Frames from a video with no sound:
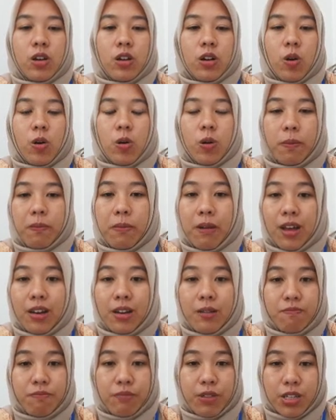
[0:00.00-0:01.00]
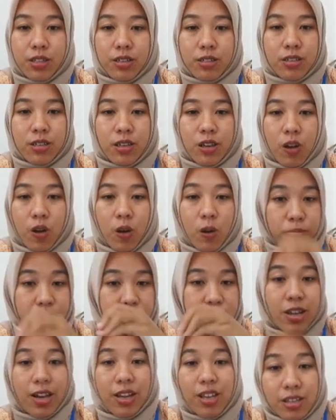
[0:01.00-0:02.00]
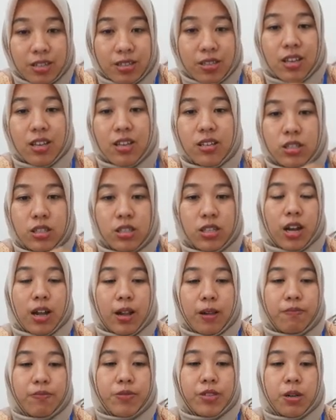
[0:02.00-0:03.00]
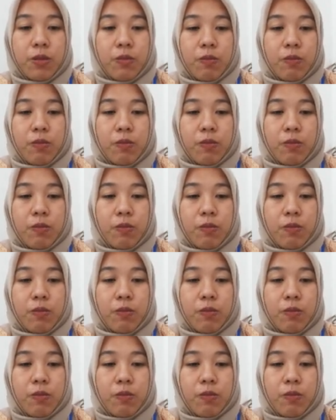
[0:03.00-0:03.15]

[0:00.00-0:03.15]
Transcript: or benefit of science itself